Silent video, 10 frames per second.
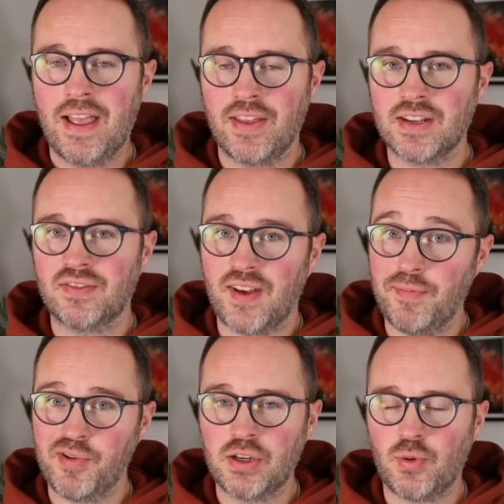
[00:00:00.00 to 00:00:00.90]
then this
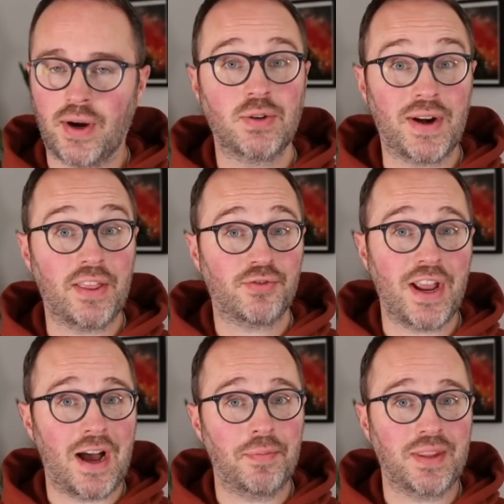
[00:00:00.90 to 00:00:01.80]
February 2023
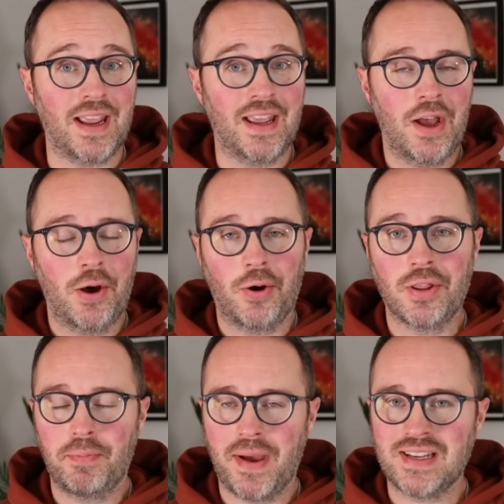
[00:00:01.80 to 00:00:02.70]
update on
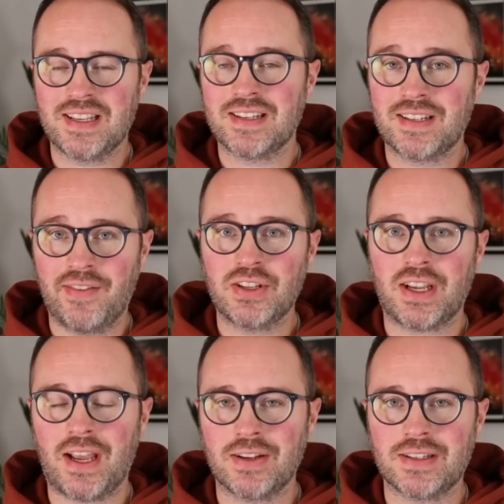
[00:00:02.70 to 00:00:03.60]
the best savings
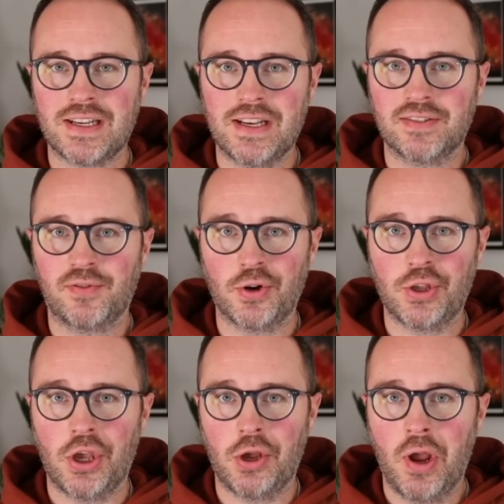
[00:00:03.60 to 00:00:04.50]
accounts is for
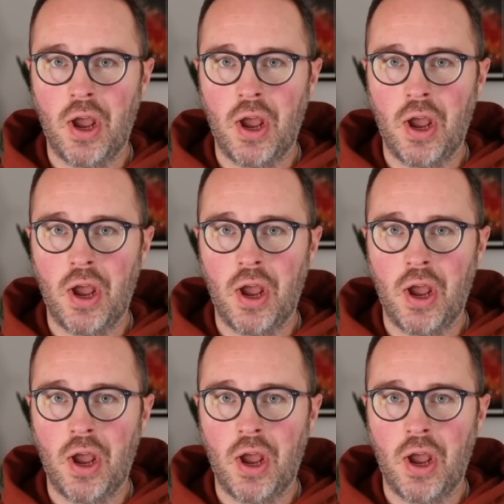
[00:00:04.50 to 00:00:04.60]
you.